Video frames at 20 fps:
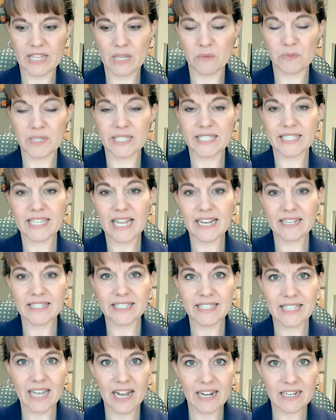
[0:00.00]
They would set
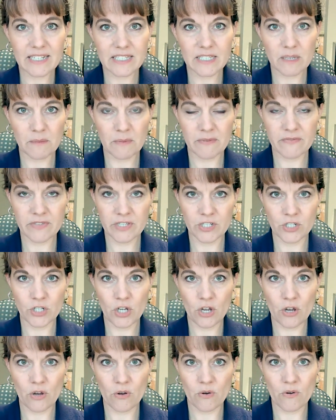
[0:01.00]
aside some of the
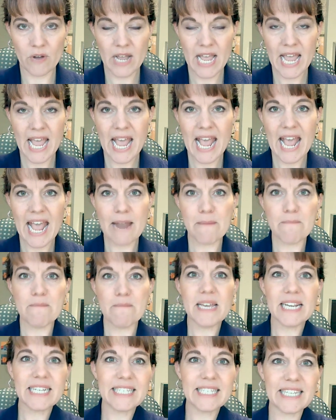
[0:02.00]
dough and
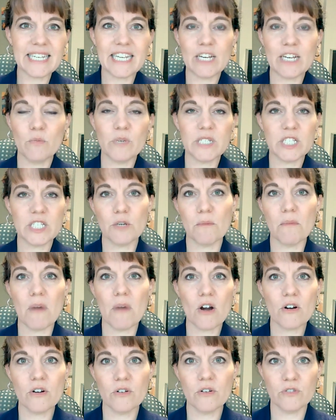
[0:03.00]
mix it in with
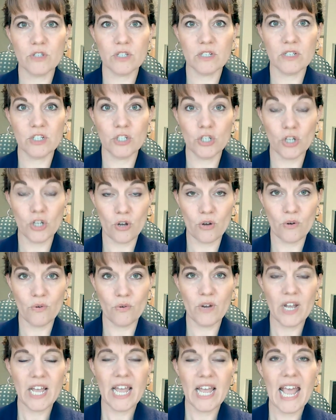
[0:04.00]
tomorrow's dough,